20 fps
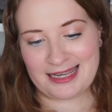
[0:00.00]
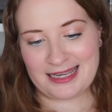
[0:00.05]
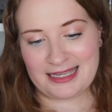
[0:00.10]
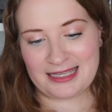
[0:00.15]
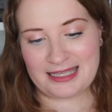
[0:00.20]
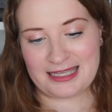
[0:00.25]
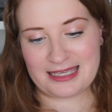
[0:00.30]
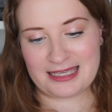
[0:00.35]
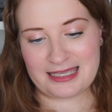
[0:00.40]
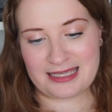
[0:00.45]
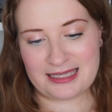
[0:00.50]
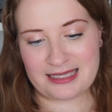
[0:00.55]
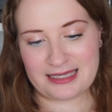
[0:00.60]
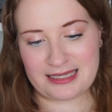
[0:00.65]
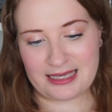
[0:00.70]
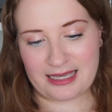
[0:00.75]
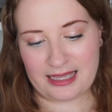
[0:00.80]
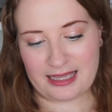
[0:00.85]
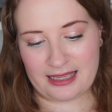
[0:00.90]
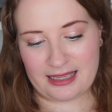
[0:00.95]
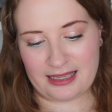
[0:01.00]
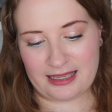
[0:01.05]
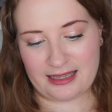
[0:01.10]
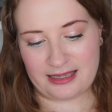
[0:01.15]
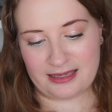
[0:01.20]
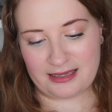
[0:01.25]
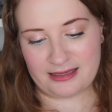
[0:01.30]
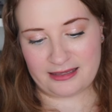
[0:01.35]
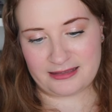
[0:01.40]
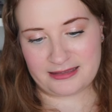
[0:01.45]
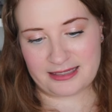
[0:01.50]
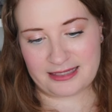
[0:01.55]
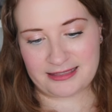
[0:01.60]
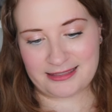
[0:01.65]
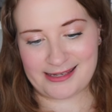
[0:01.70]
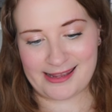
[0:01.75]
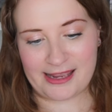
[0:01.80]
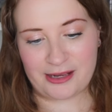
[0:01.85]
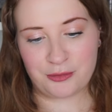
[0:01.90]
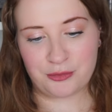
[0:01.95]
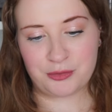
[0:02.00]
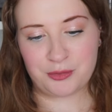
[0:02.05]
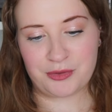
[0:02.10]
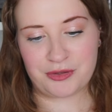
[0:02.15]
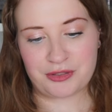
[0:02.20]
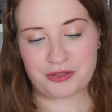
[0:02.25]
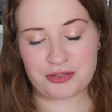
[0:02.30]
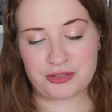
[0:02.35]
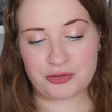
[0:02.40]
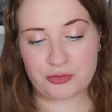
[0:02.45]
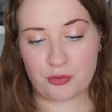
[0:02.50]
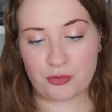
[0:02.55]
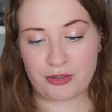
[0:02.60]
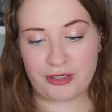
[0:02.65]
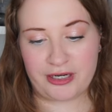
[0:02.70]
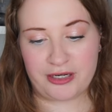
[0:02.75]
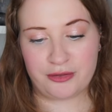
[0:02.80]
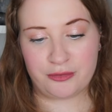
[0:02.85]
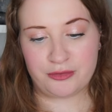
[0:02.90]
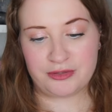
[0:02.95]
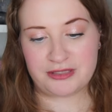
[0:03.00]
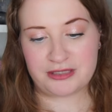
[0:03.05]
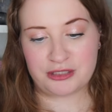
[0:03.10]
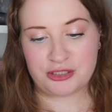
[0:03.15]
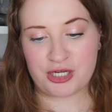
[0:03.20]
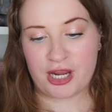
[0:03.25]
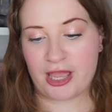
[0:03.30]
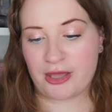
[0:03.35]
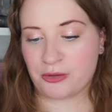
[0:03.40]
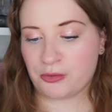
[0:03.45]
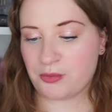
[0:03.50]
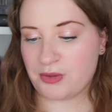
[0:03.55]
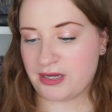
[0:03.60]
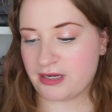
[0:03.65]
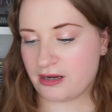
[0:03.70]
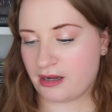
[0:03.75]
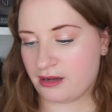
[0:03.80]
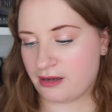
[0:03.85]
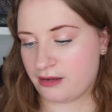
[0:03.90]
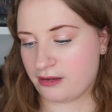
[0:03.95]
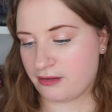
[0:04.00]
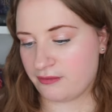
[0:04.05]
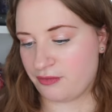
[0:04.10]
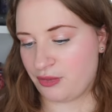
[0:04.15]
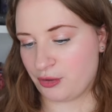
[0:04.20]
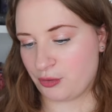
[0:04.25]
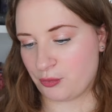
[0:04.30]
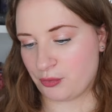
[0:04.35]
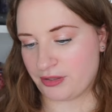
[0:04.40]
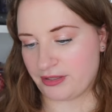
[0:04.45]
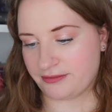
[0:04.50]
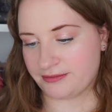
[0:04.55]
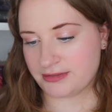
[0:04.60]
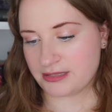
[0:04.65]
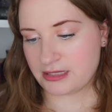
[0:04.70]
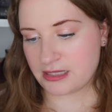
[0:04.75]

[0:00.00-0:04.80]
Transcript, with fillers: he is entangled with Soren, who is the child queen of the Court of